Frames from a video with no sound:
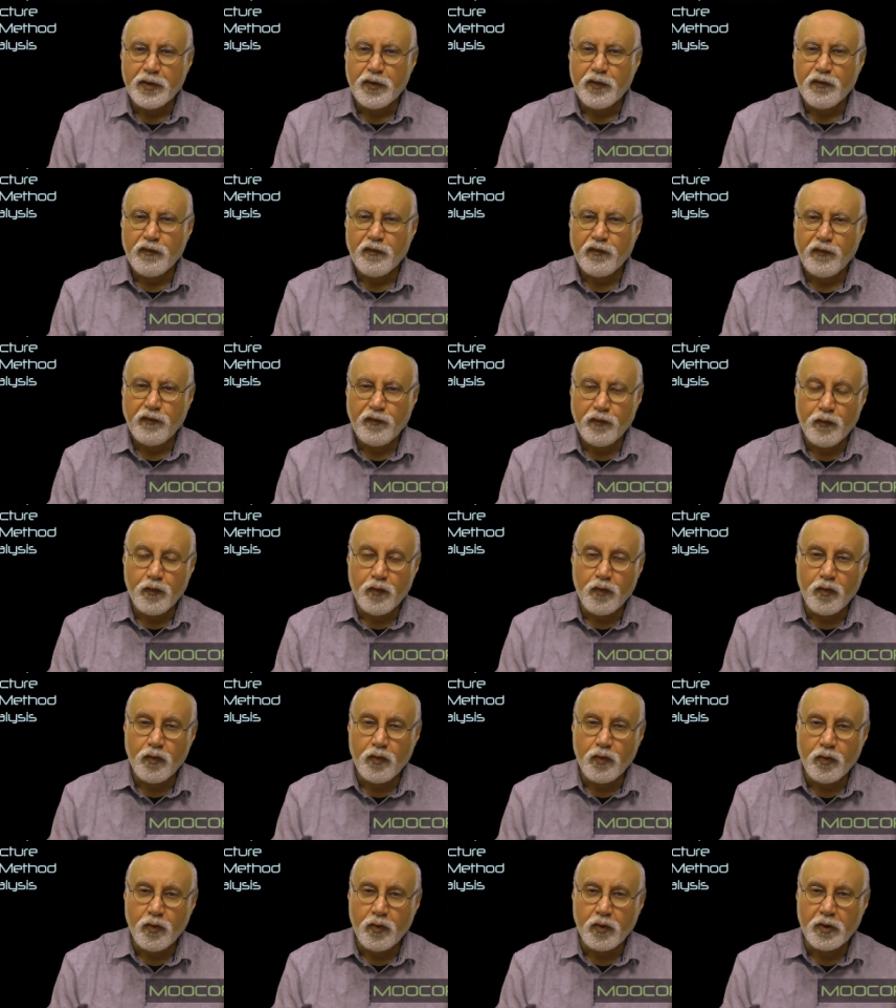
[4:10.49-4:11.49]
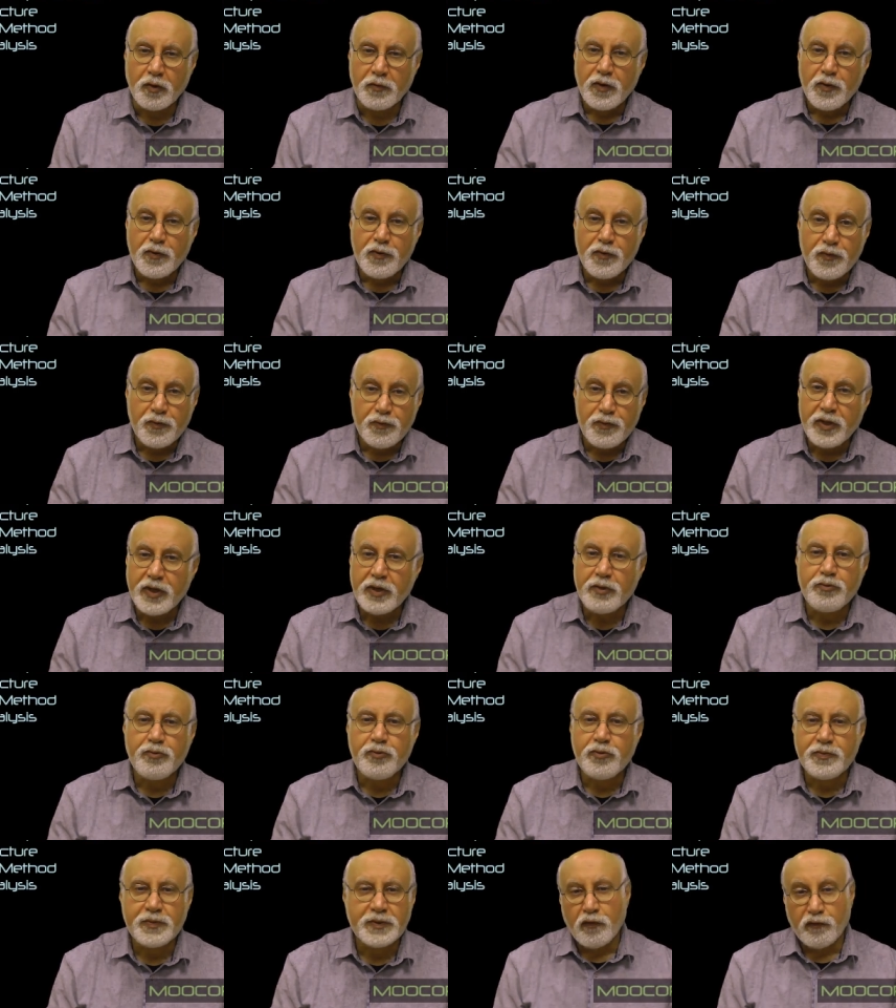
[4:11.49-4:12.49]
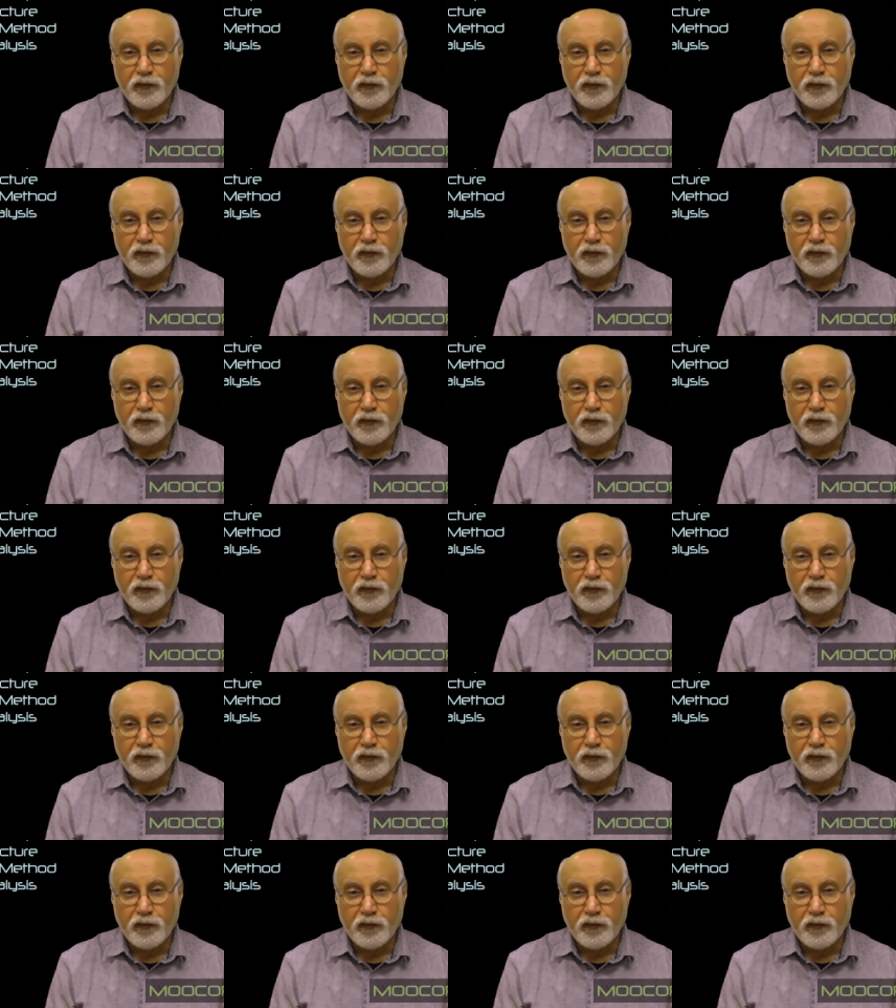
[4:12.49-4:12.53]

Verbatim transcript: for three groups.